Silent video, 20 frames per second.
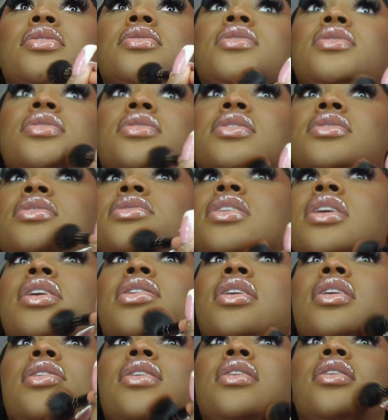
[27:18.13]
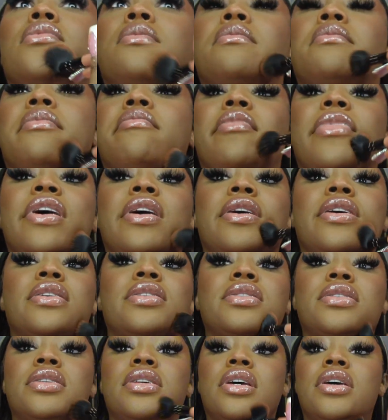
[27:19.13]
to set it, make it
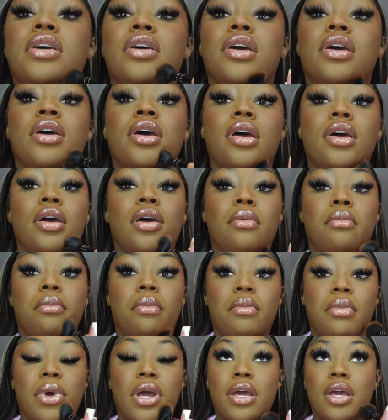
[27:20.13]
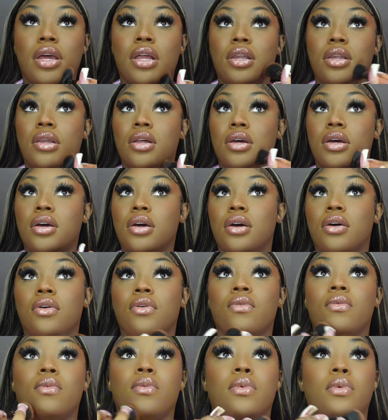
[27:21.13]
stick, make it look
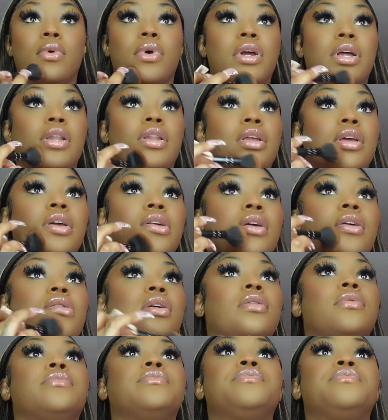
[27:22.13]
really